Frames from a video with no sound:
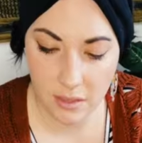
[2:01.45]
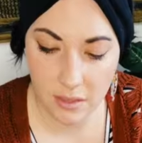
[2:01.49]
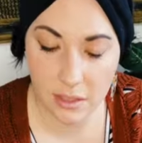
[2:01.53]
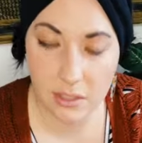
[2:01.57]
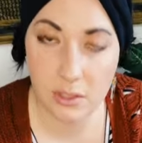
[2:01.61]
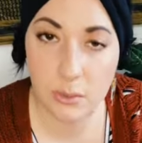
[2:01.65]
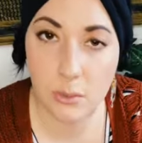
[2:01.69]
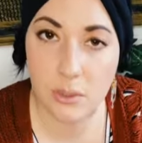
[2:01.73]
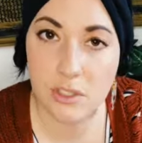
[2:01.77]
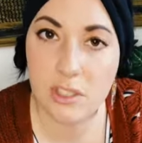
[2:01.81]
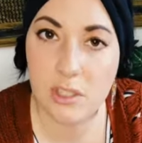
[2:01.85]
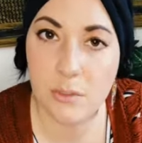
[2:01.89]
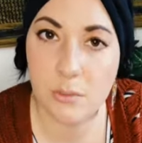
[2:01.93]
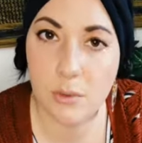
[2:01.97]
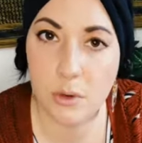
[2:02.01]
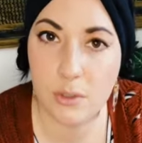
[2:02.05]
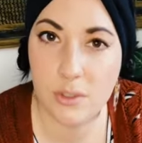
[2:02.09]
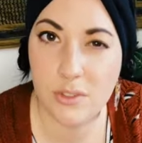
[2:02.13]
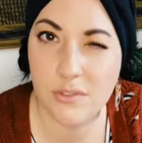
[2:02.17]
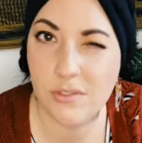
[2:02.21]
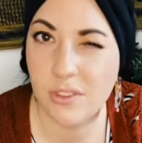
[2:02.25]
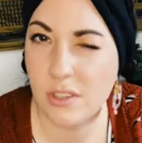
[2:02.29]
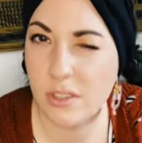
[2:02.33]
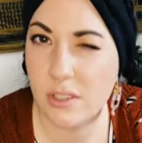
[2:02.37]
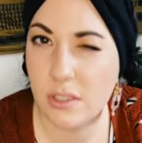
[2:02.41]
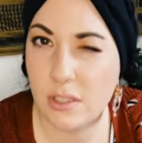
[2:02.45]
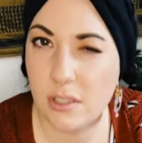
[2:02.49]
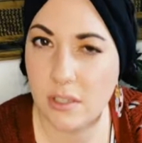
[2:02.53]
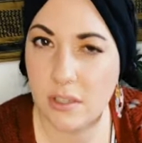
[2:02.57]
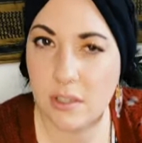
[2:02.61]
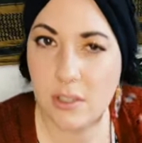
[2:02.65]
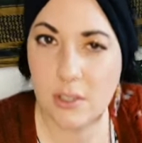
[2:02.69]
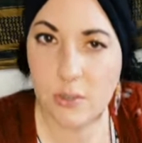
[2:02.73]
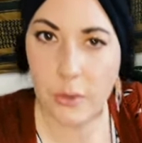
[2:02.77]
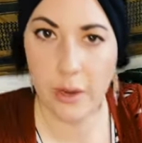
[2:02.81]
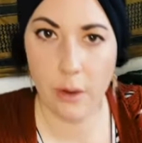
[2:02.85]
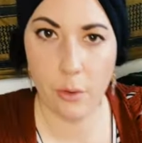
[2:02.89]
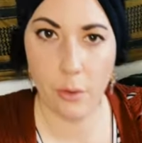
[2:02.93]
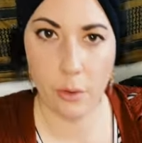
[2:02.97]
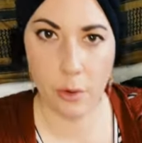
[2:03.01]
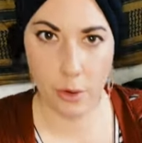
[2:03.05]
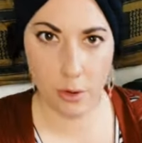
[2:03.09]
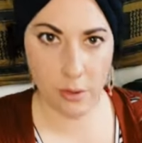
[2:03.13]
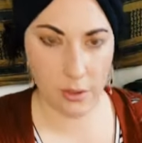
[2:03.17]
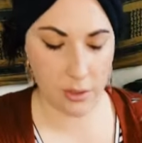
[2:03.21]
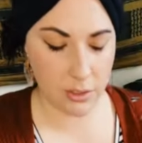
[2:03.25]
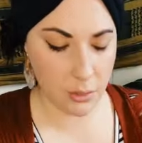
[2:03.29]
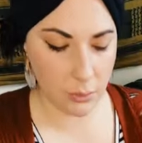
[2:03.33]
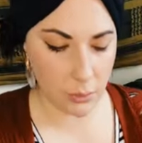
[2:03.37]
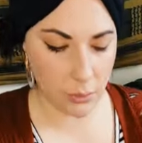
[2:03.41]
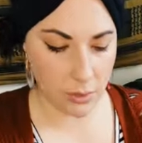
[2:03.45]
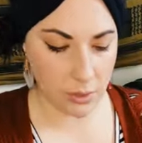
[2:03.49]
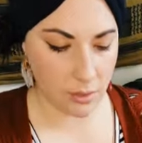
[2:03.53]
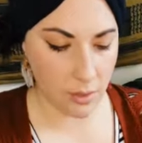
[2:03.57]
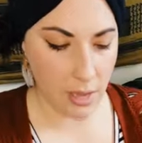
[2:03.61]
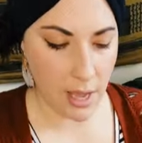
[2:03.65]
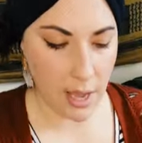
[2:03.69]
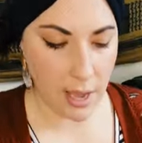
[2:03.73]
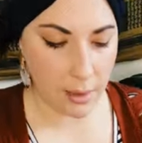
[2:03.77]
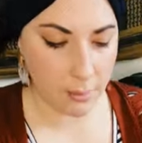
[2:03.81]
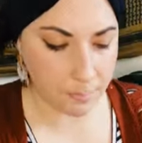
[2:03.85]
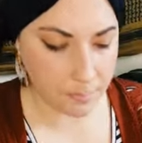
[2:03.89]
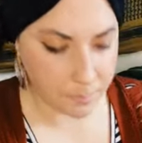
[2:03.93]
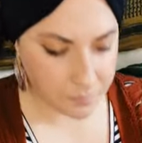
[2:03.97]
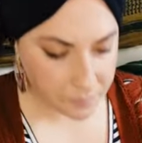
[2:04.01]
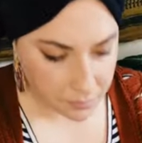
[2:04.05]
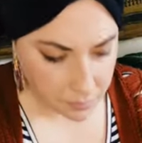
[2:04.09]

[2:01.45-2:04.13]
this one's the most versatile, so I order this one a lot.